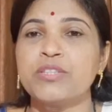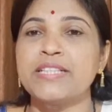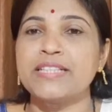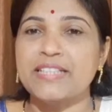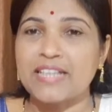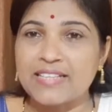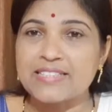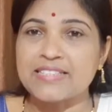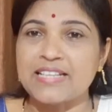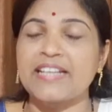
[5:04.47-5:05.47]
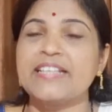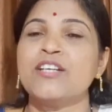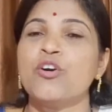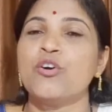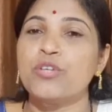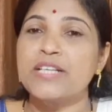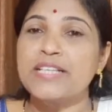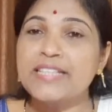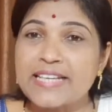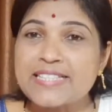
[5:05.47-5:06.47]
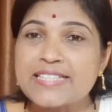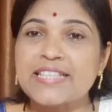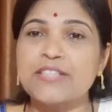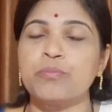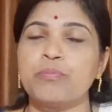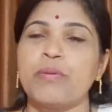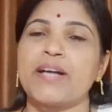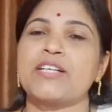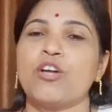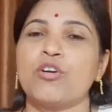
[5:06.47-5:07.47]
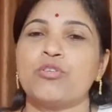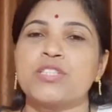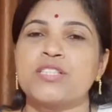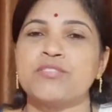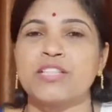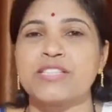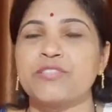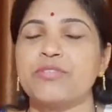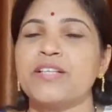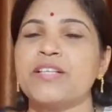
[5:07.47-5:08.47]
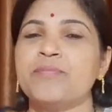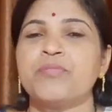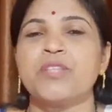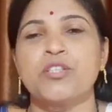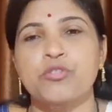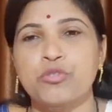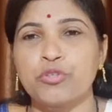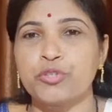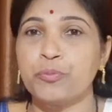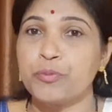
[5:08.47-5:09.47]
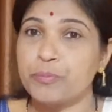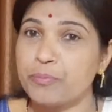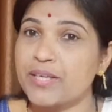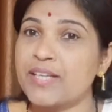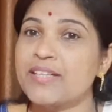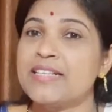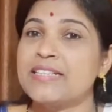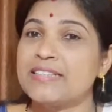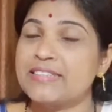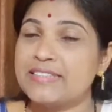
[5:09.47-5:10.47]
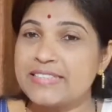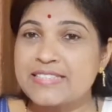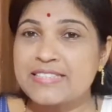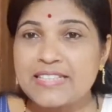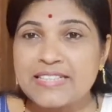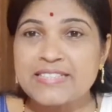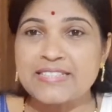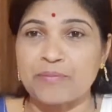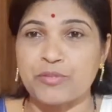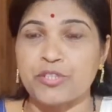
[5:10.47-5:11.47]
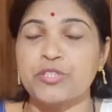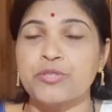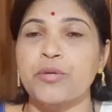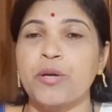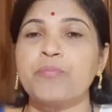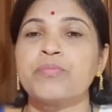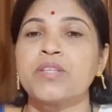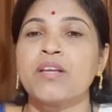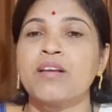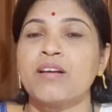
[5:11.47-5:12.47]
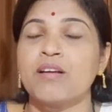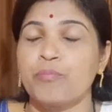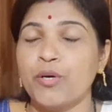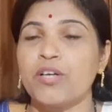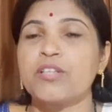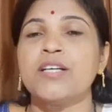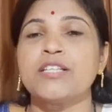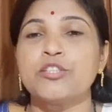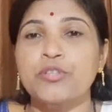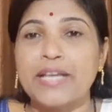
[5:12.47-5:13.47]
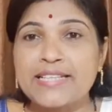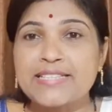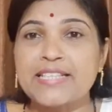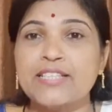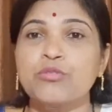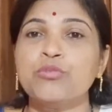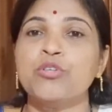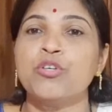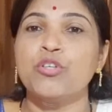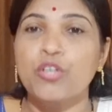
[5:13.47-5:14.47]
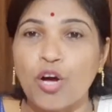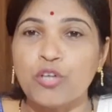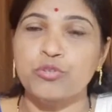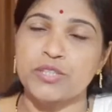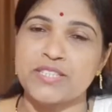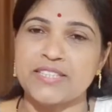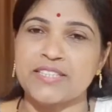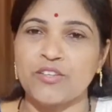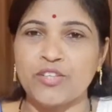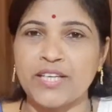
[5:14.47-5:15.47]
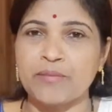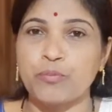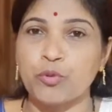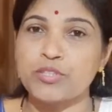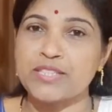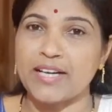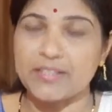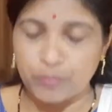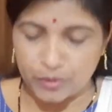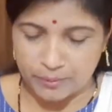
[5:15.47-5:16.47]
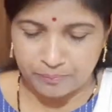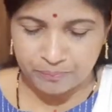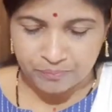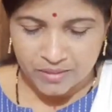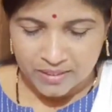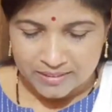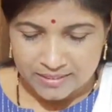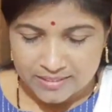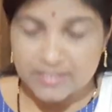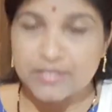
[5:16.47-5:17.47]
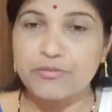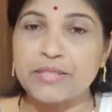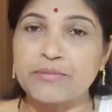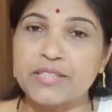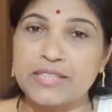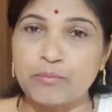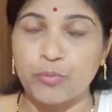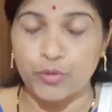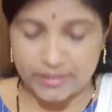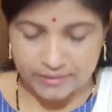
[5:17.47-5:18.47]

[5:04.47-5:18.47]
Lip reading: in class 9, only essay 2 part long question was given. So you prepare these 3 chapters from for your essay to long question, okay, prose and poem. This is very very important.